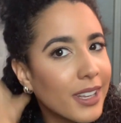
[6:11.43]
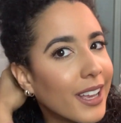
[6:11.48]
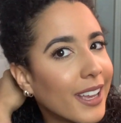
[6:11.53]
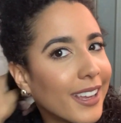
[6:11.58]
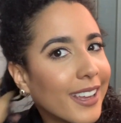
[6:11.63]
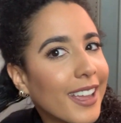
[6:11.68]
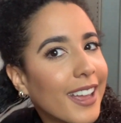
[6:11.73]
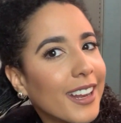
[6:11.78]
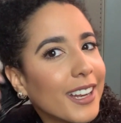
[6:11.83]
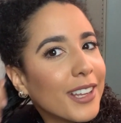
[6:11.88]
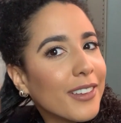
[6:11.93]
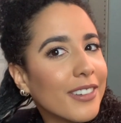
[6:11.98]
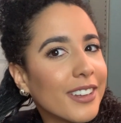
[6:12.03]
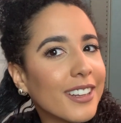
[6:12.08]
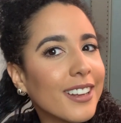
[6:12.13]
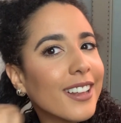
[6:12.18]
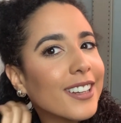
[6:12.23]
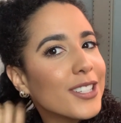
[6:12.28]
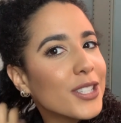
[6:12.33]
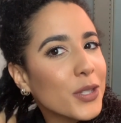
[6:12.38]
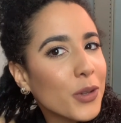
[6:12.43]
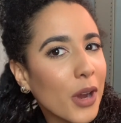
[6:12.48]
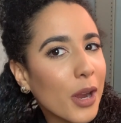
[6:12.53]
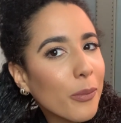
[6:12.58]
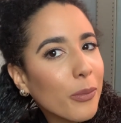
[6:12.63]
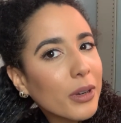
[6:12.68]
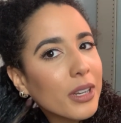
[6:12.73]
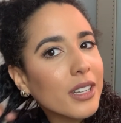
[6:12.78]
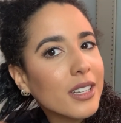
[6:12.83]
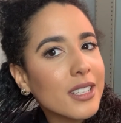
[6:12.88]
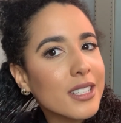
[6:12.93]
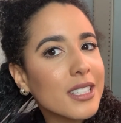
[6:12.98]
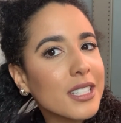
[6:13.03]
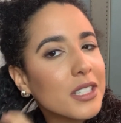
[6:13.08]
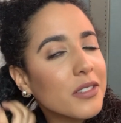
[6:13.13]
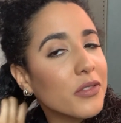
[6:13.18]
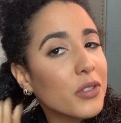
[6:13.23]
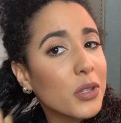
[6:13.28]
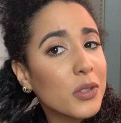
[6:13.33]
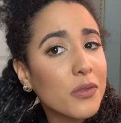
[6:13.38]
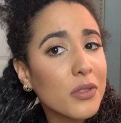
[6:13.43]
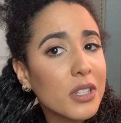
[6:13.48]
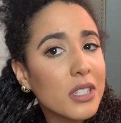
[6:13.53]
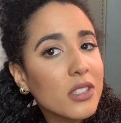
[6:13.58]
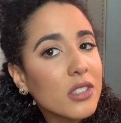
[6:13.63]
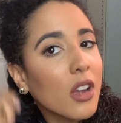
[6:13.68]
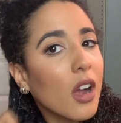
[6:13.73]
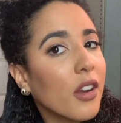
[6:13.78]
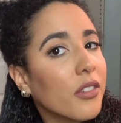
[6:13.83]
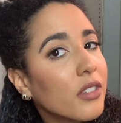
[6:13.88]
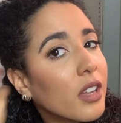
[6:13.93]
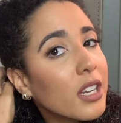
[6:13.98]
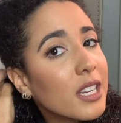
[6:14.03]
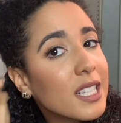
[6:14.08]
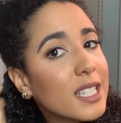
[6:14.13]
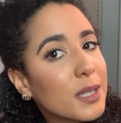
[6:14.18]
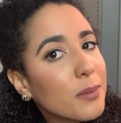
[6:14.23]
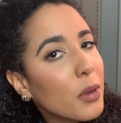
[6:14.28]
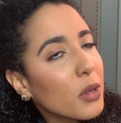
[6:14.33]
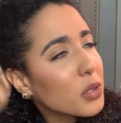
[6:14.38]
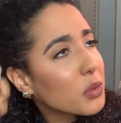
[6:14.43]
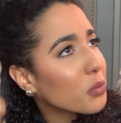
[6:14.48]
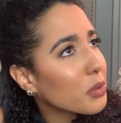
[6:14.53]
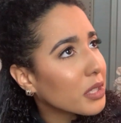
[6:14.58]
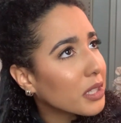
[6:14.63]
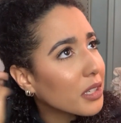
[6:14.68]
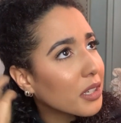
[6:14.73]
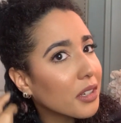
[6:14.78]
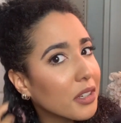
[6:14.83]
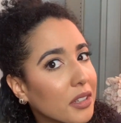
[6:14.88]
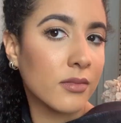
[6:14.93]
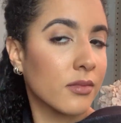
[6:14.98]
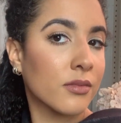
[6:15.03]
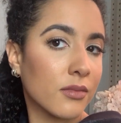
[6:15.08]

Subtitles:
I can't even describe what it is. It feels very soft and it smells really good.